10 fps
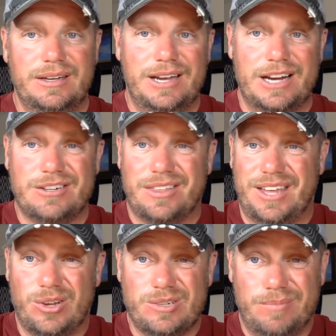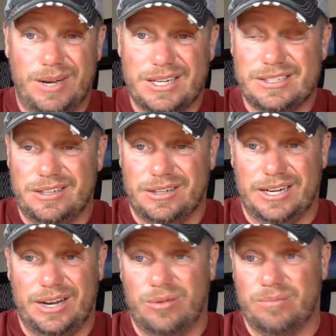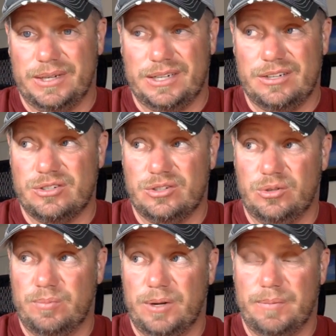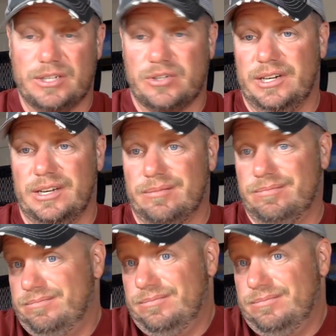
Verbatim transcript: Extra $1,000 in your account because you put a big screen in.